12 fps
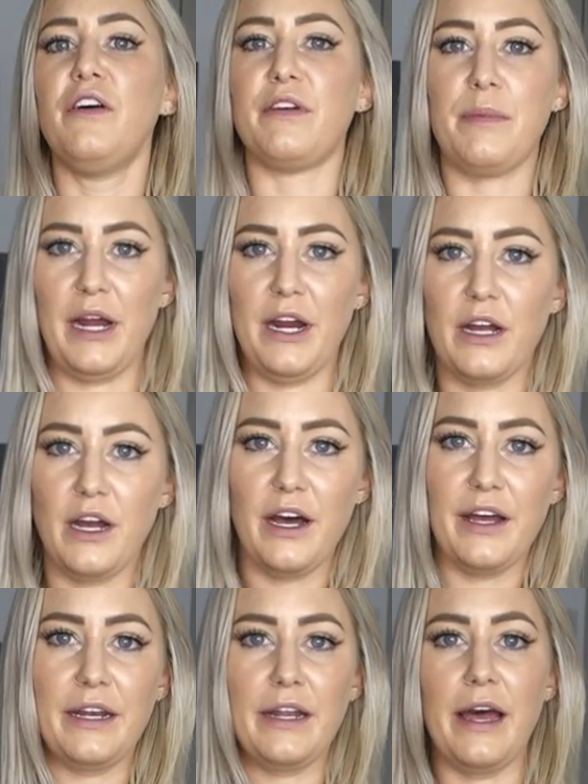for
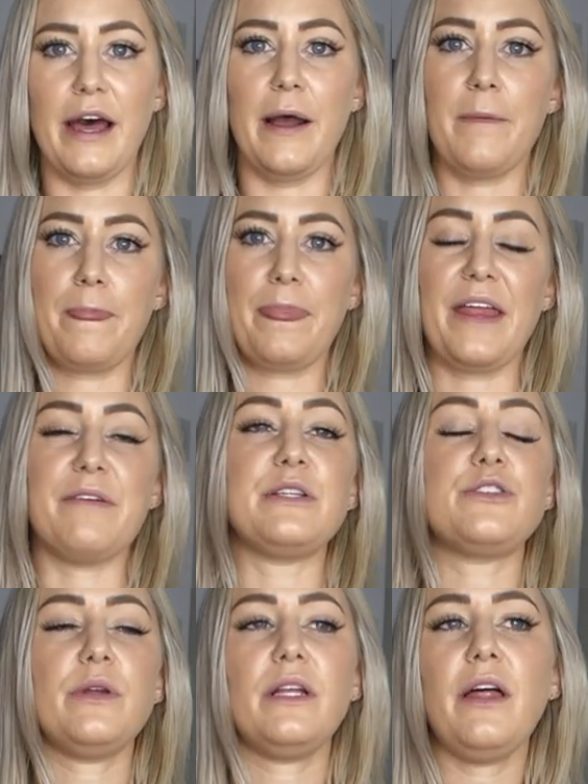Paragon. Um, they've been
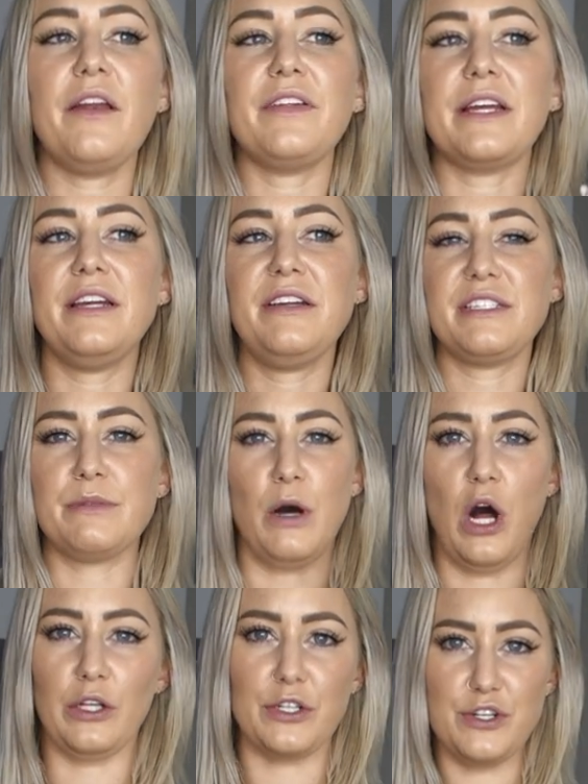doing a lot of like
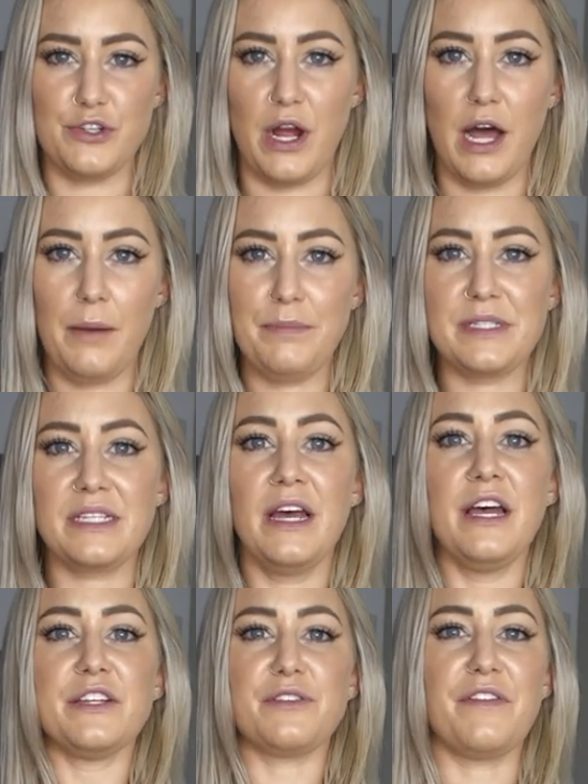smaller drops.
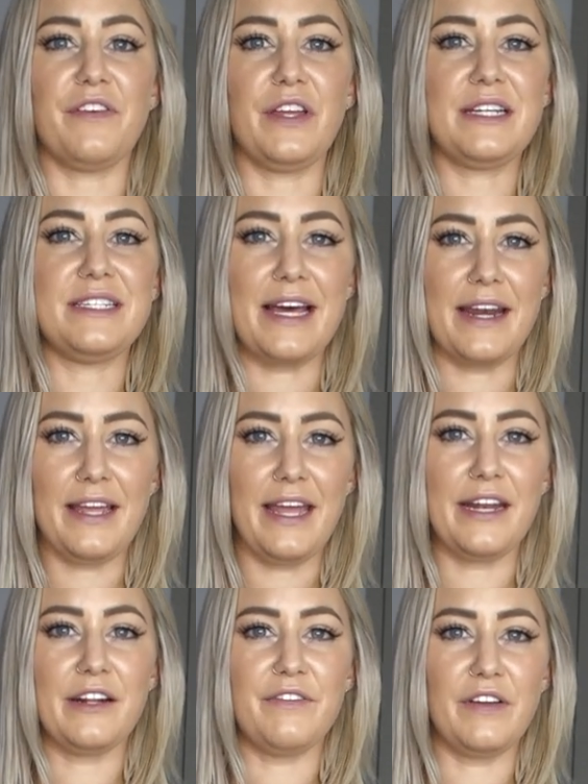So I feel like
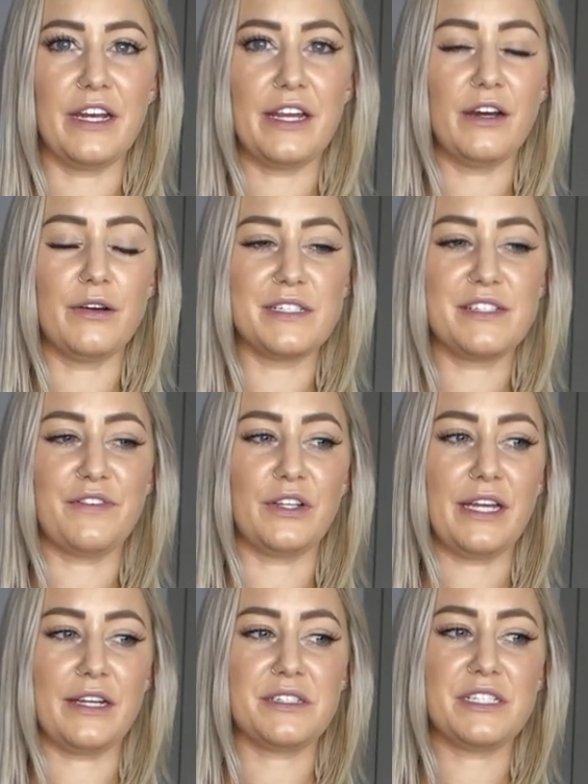dedicated videos for
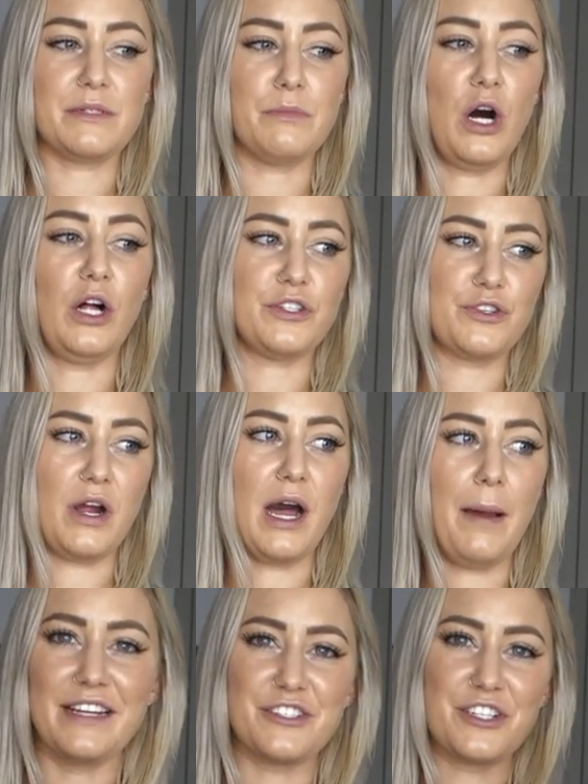like a small
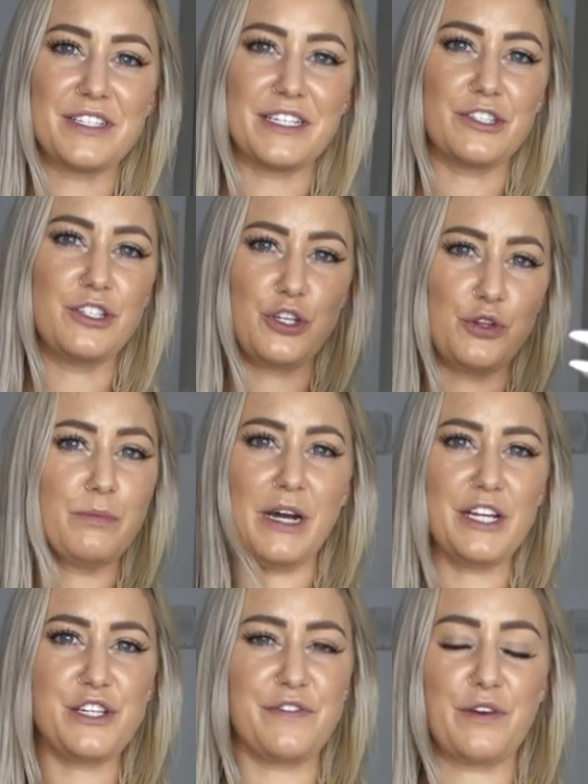drop. It's just like too
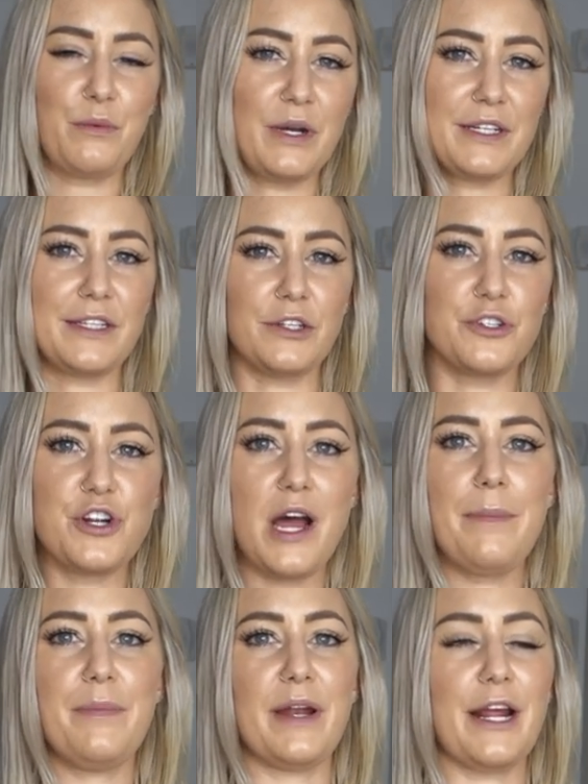much for one little
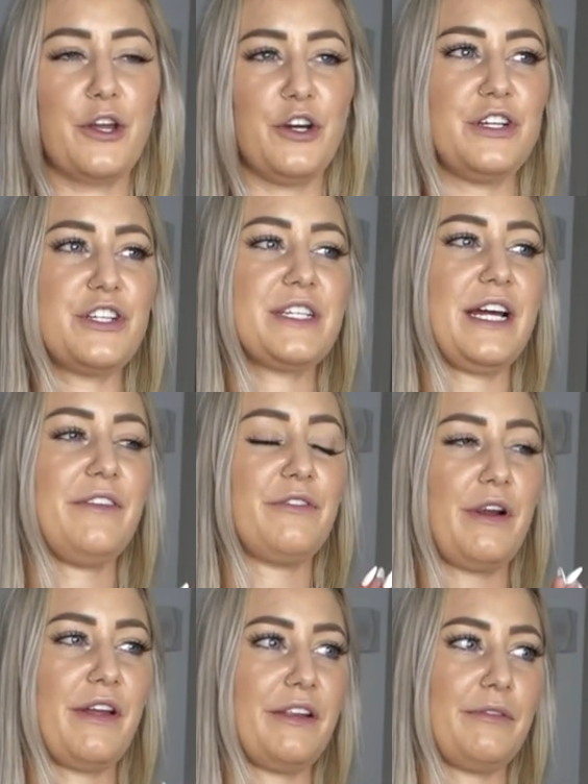drop, but I could just kind of
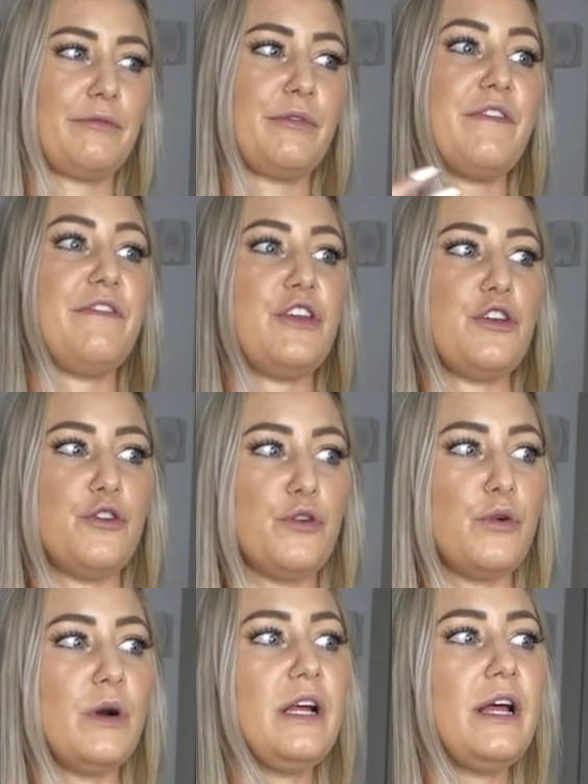break,
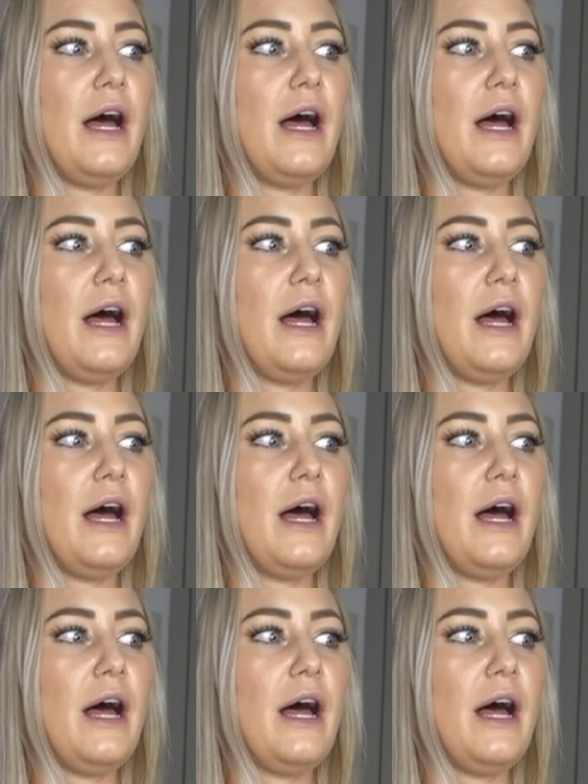review